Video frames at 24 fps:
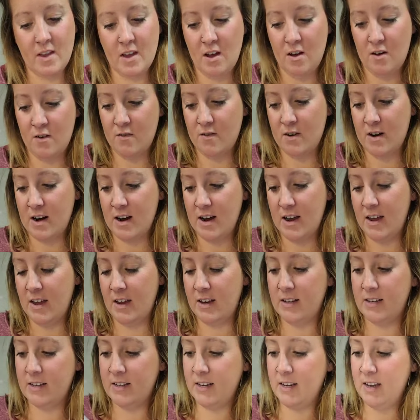All
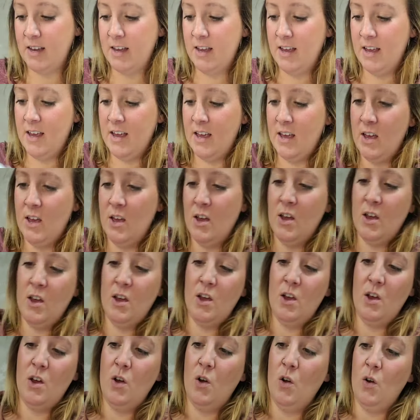right.
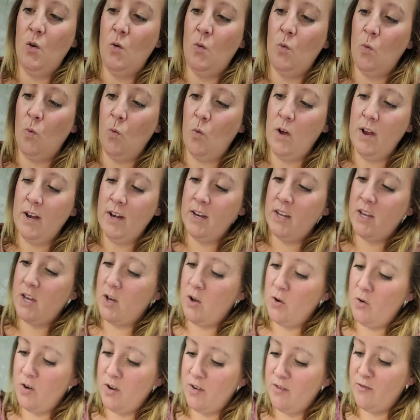1
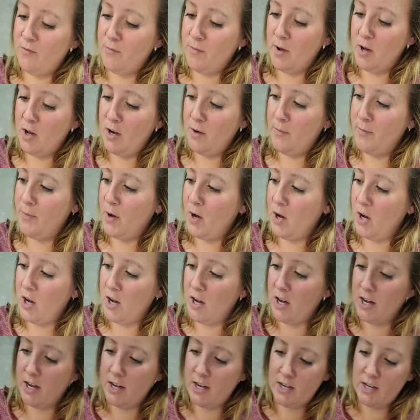coat of Mod
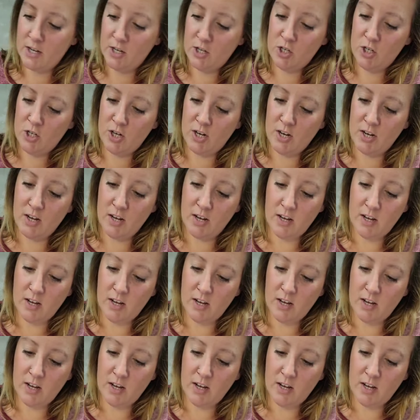Podge